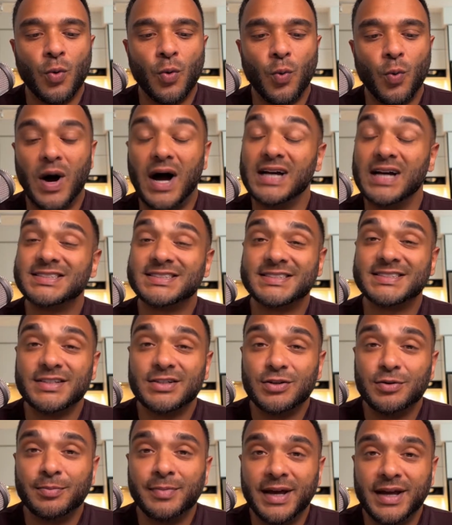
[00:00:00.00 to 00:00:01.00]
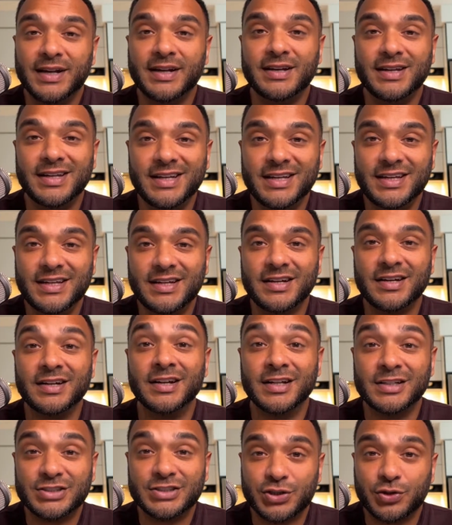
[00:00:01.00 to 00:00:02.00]
Why single men need an
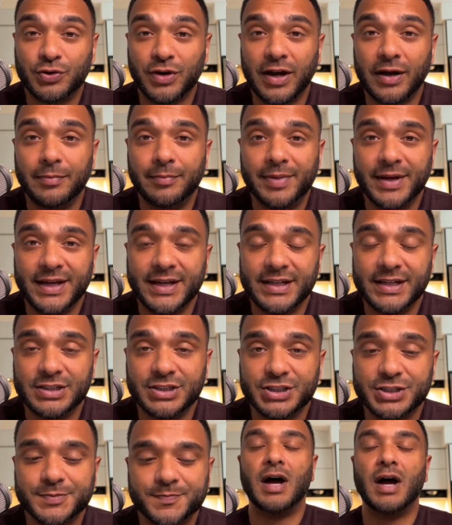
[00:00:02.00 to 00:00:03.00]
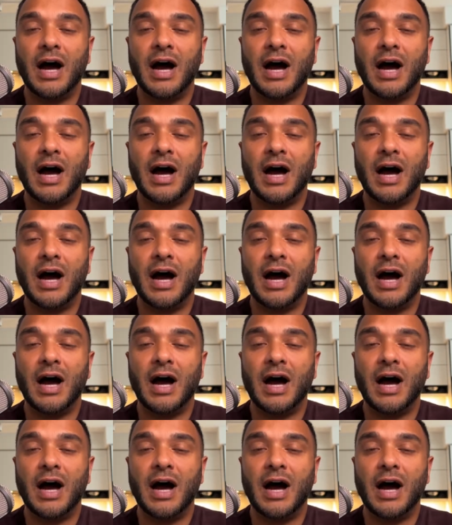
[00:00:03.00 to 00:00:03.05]
Instagram page.